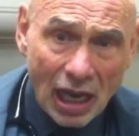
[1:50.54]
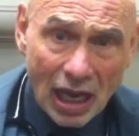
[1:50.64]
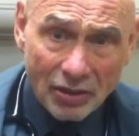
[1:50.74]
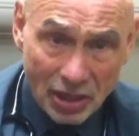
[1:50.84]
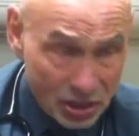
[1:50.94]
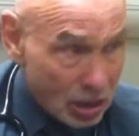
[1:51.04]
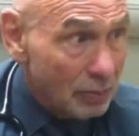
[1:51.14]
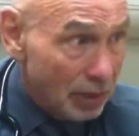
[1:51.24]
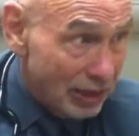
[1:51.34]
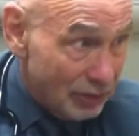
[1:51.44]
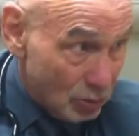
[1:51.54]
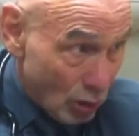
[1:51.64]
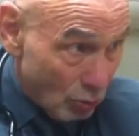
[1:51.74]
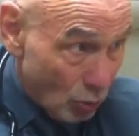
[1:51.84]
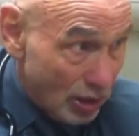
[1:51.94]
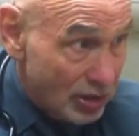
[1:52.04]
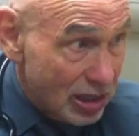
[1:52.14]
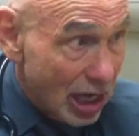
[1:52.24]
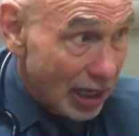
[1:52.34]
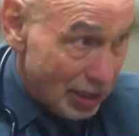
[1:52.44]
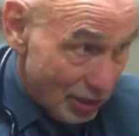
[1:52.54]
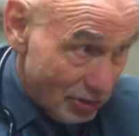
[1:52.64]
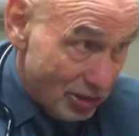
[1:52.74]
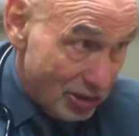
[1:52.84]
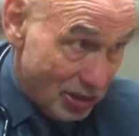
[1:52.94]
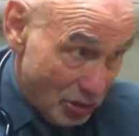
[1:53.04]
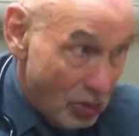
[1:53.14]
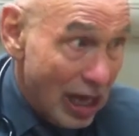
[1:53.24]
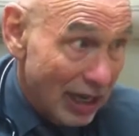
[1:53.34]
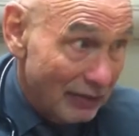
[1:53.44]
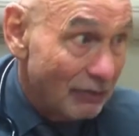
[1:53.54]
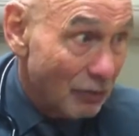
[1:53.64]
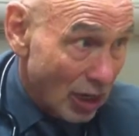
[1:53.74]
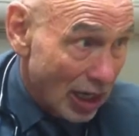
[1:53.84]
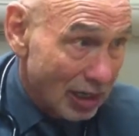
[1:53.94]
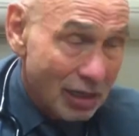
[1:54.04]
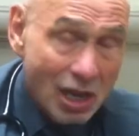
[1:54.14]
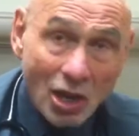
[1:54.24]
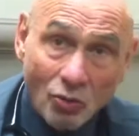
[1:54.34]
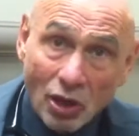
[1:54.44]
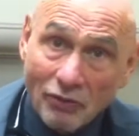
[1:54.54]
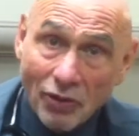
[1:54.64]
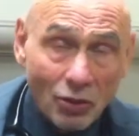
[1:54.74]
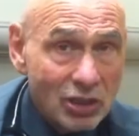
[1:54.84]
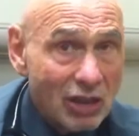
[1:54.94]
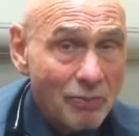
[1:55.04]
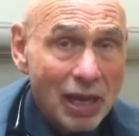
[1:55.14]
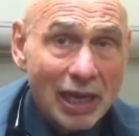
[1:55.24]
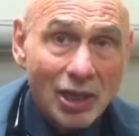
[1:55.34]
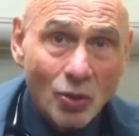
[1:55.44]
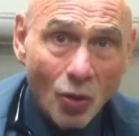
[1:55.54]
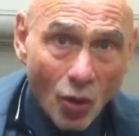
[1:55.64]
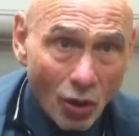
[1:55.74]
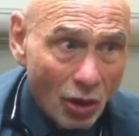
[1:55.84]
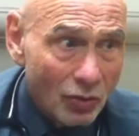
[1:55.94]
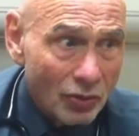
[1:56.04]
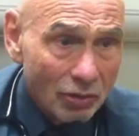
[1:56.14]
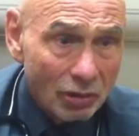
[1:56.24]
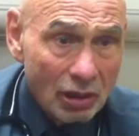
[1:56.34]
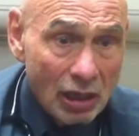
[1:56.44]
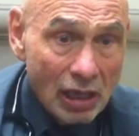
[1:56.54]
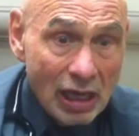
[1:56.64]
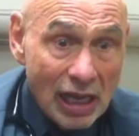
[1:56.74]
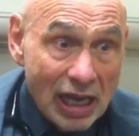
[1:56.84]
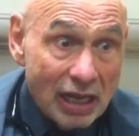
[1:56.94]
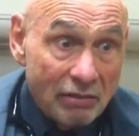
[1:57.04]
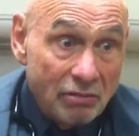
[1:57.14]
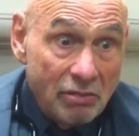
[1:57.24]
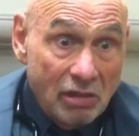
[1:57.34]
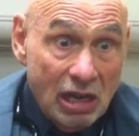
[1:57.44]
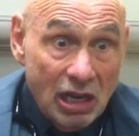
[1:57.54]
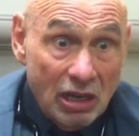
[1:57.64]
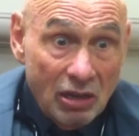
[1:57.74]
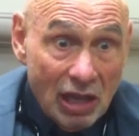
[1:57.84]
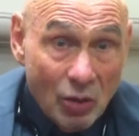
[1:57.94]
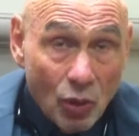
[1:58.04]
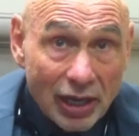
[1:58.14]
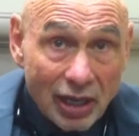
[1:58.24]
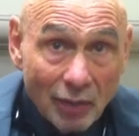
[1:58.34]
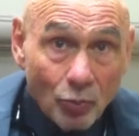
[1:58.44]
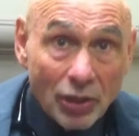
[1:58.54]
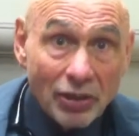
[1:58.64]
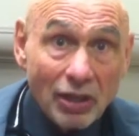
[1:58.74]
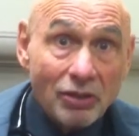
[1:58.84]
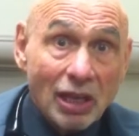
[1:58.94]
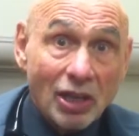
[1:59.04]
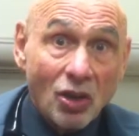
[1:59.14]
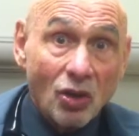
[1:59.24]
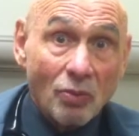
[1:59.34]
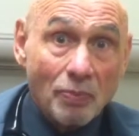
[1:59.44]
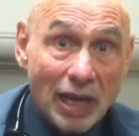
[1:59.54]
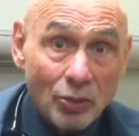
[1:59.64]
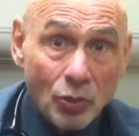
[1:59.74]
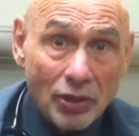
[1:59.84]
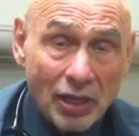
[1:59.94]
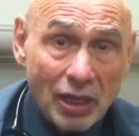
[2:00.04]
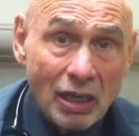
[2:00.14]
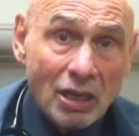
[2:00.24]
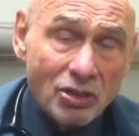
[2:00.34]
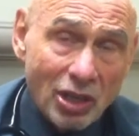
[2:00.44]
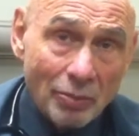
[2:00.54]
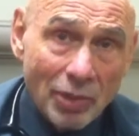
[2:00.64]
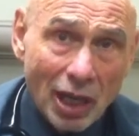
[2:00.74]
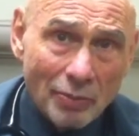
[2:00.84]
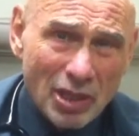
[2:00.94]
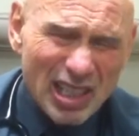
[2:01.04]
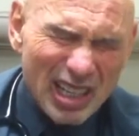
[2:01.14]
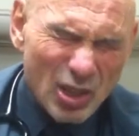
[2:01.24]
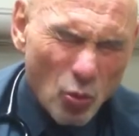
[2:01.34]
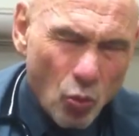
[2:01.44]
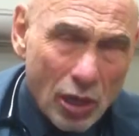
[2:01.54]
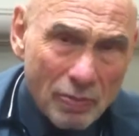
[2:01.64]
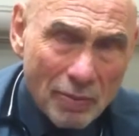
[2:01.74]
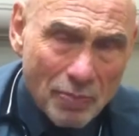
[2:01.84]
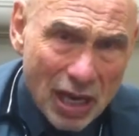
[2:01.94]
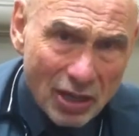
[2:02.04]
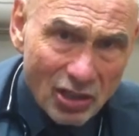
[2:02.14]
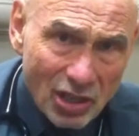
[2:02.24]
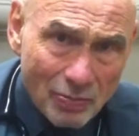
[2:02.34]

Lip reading: and this I believe is what one of the diagnoses you had, Frank, where folks have pain all over. They wake up with it, they go to bed with it. Sometimes it gets a wee bit better